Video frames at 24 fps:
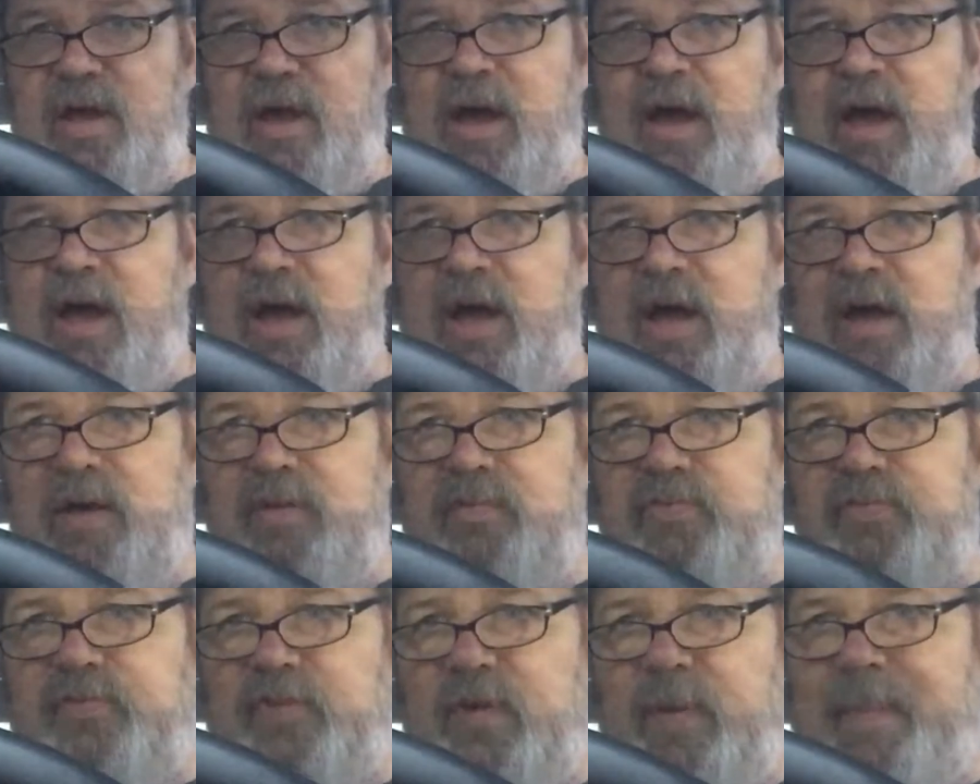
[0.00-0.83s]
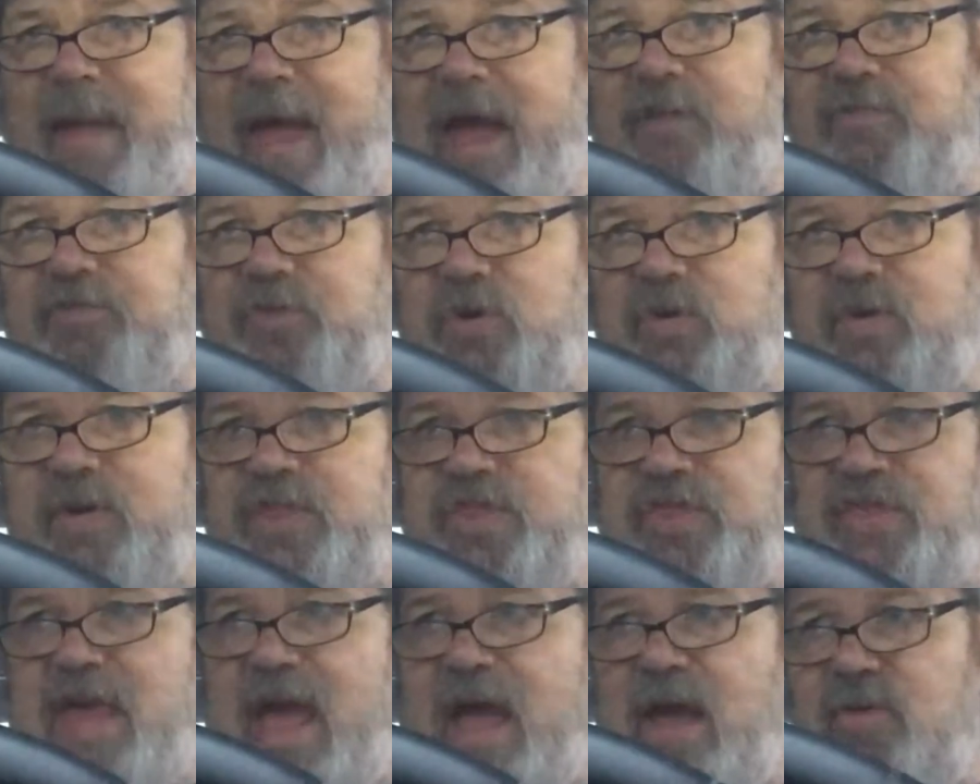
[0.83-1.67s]
from after
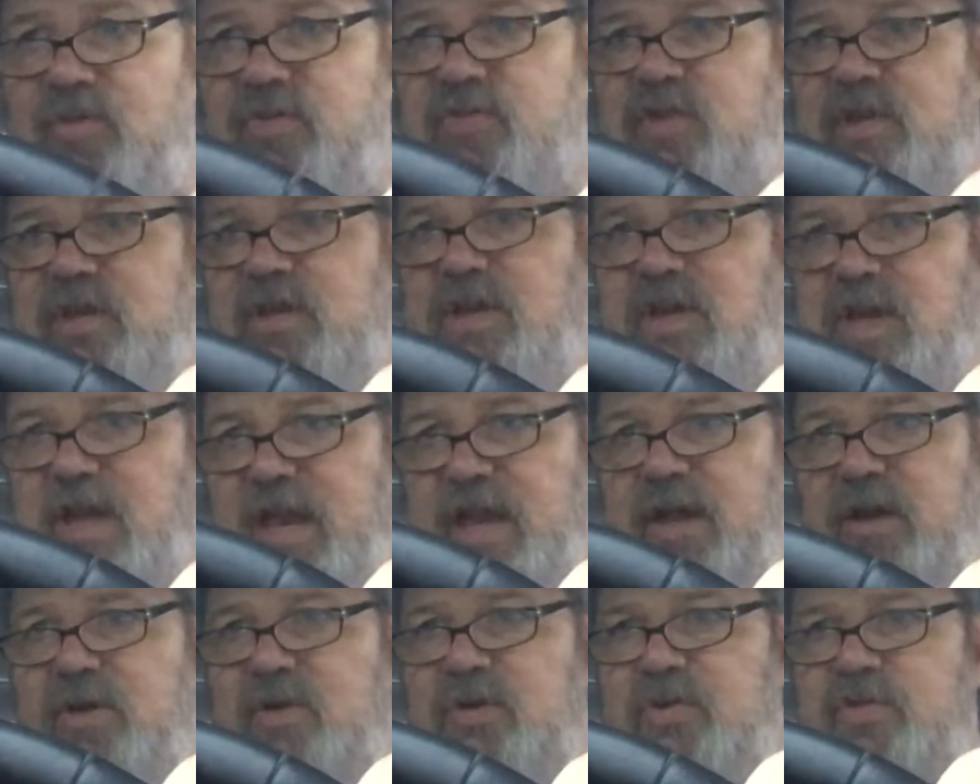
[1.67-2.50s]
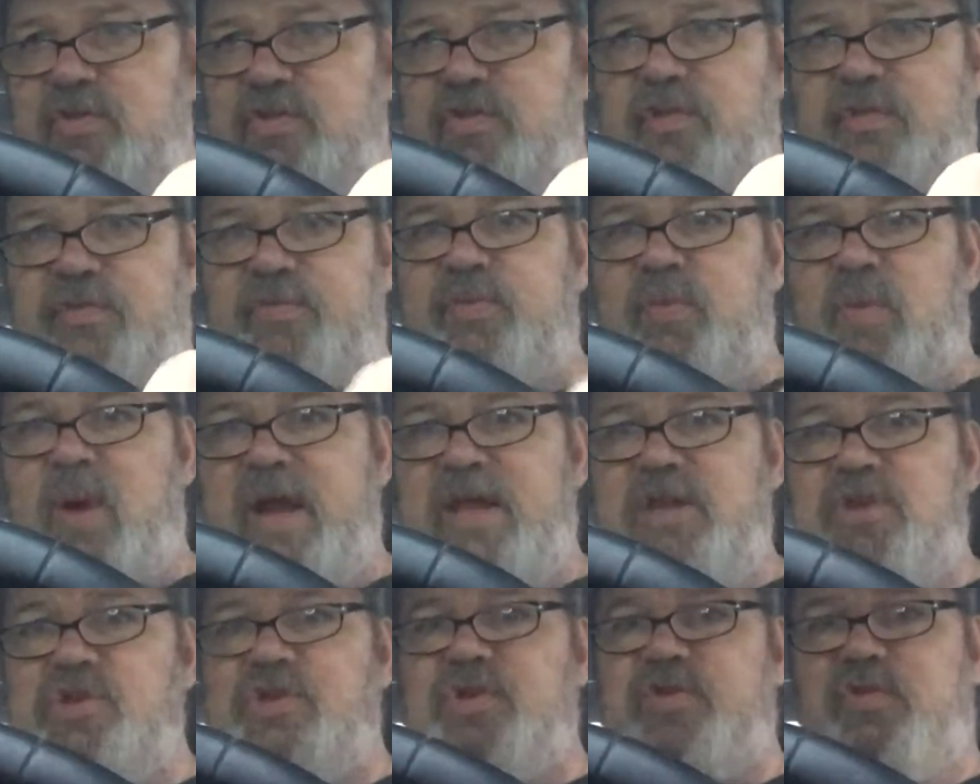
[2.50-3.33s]
1,000 years of
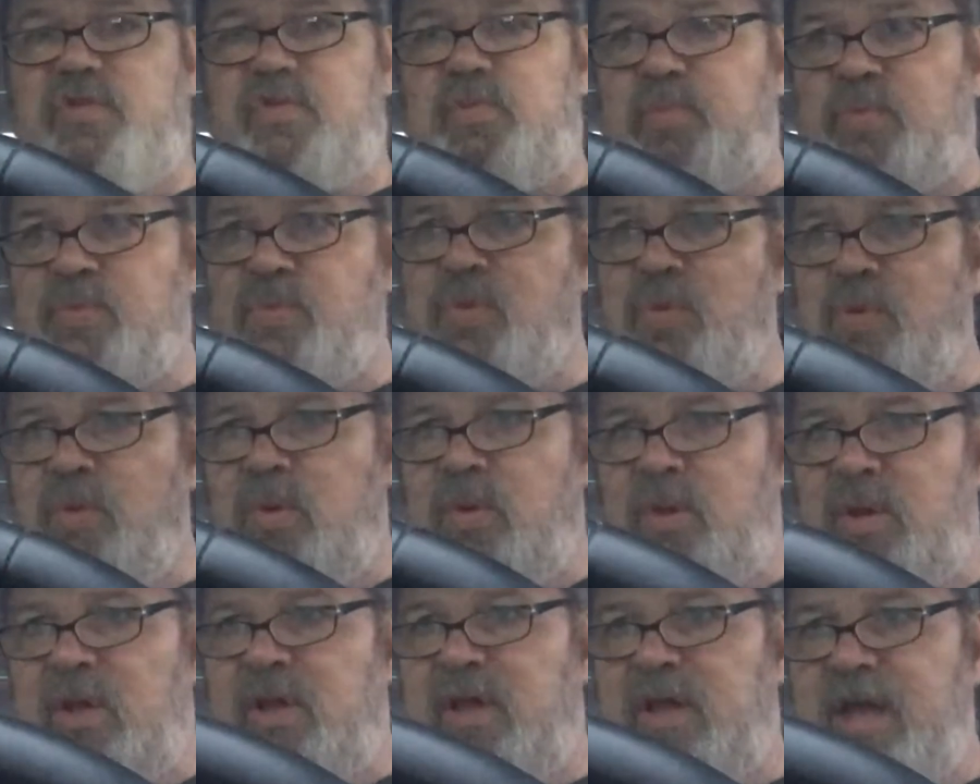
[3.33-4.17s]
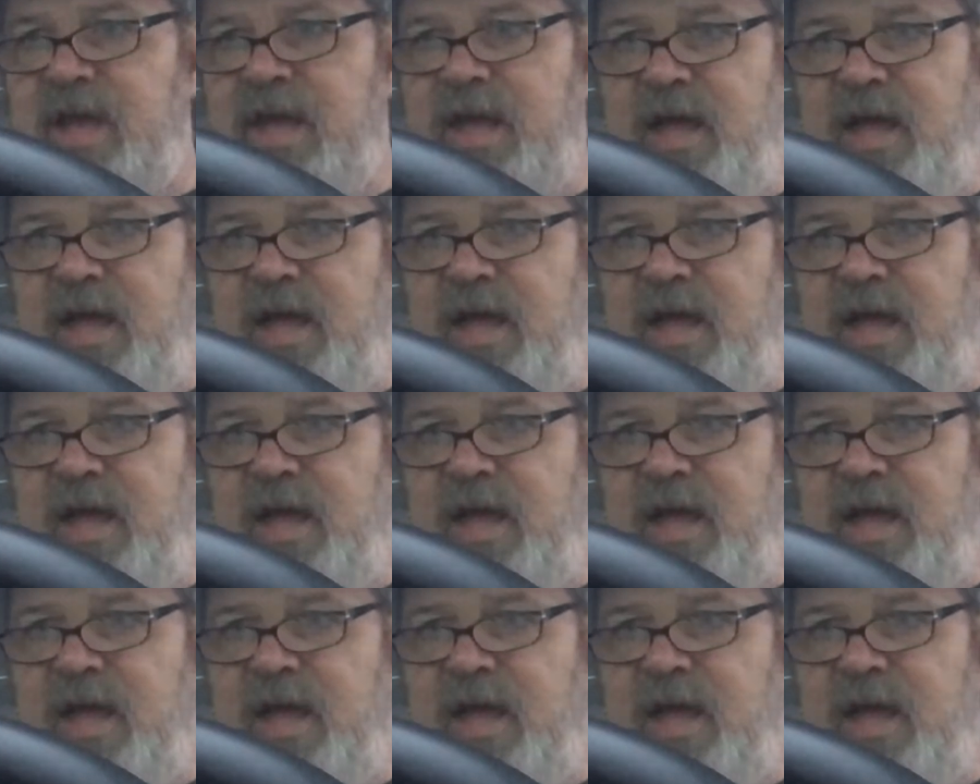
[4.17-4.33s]
righteous rule,